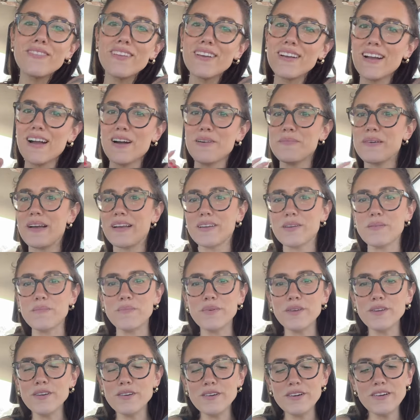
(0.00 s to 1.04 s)
Got my
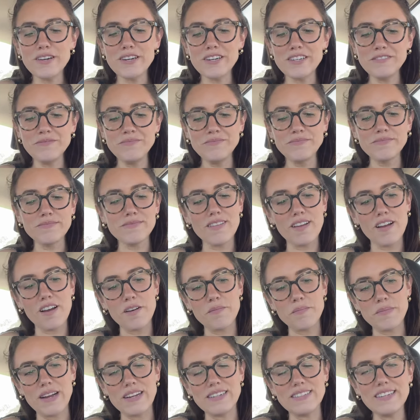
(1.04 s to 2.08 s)
computer
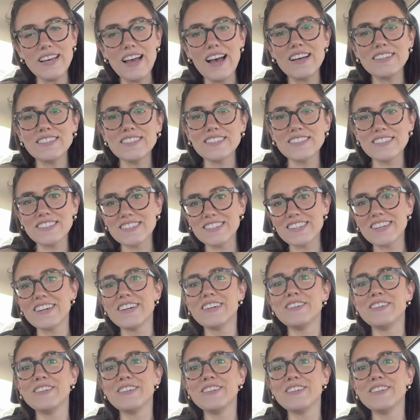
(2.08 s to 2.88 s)
on my desk.